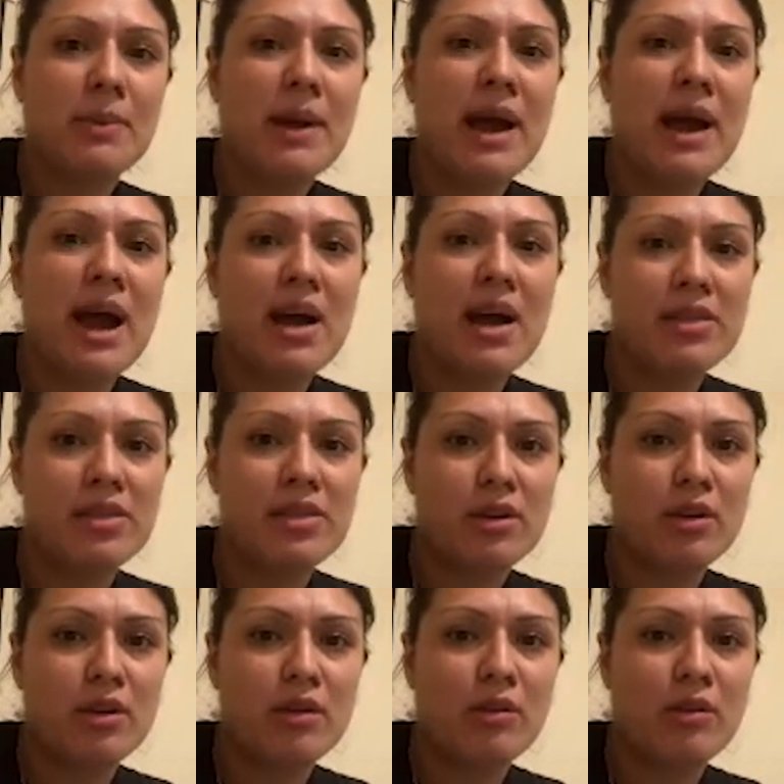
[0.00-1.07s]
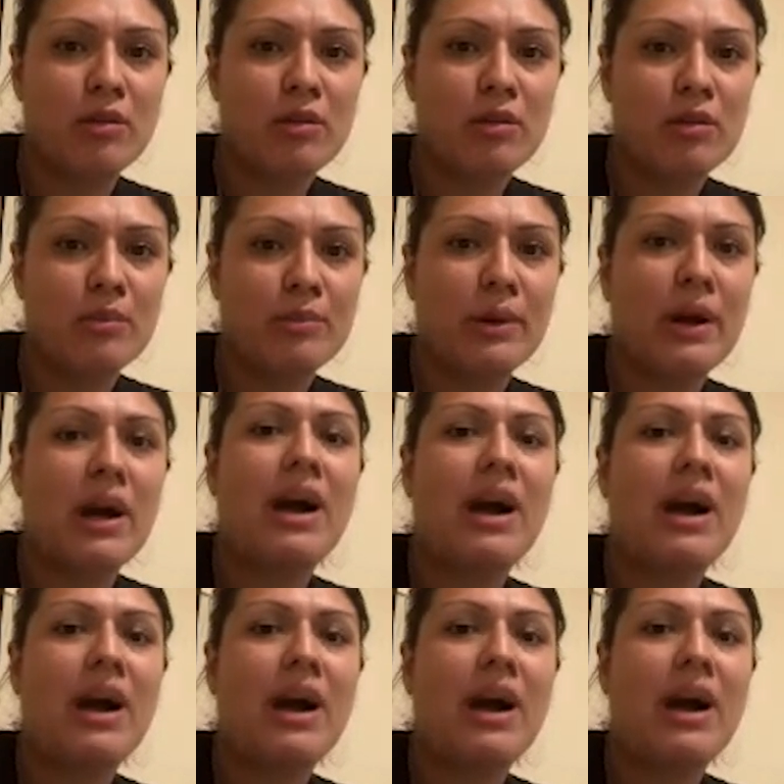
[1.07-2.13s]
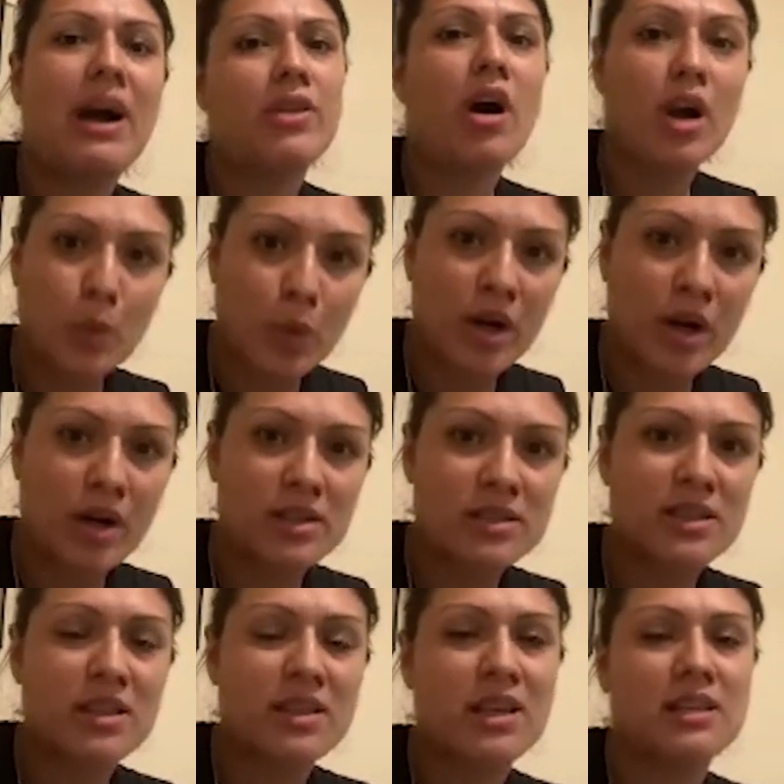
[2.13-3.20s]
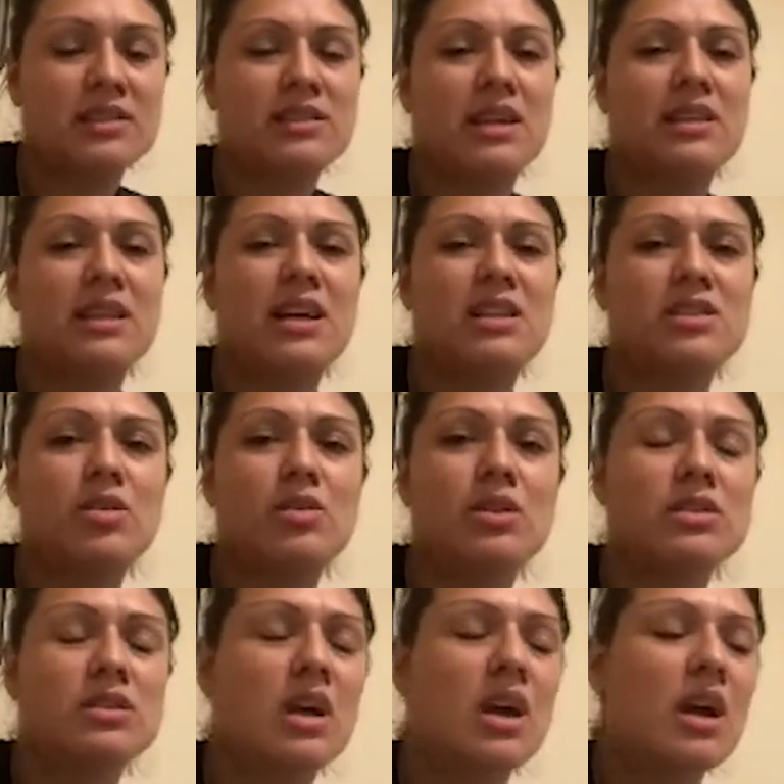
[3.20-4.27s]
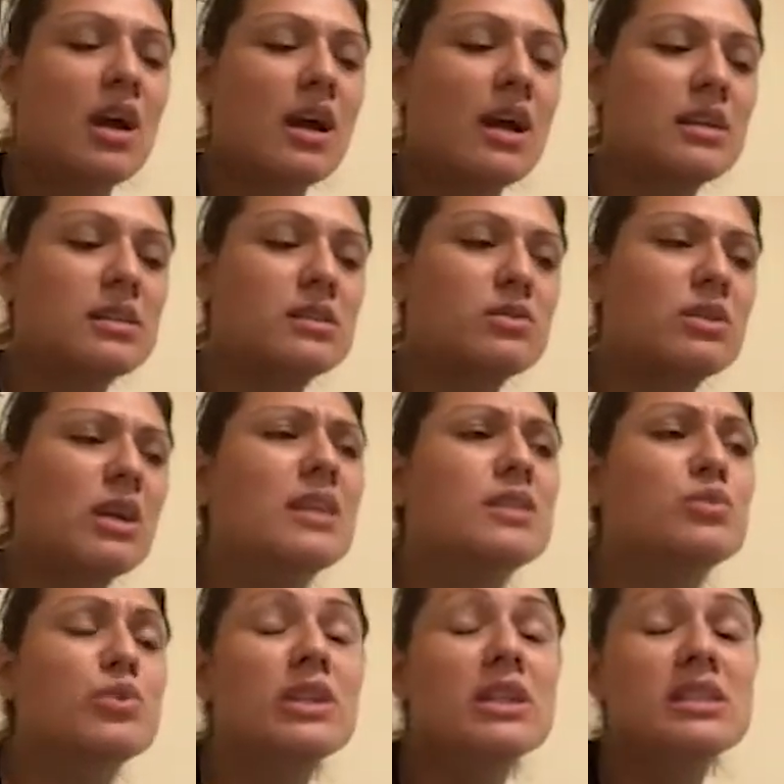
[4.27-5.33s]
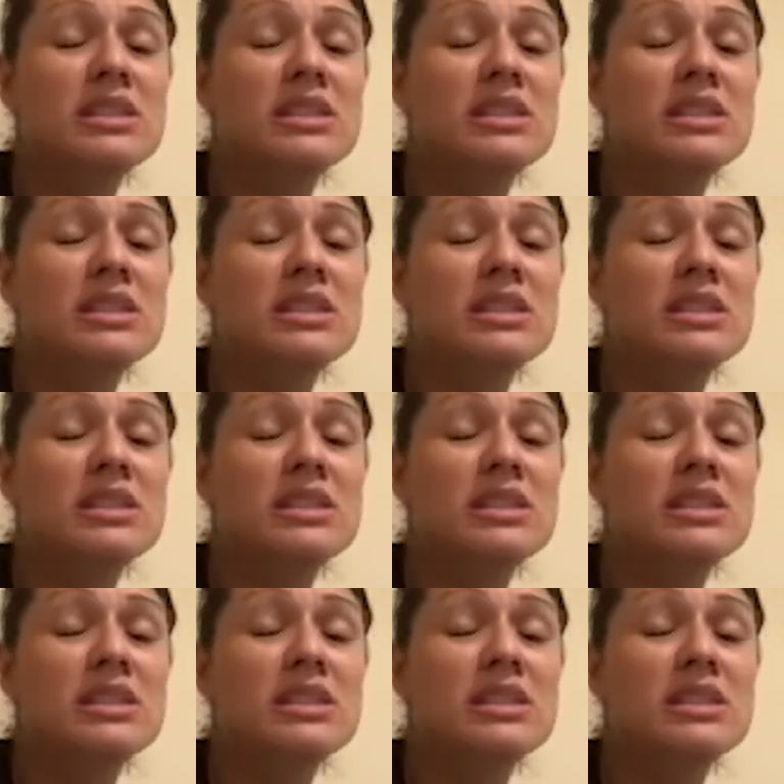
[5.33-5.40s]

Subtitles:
patho behind failure and understanding how the heart works and things like that. So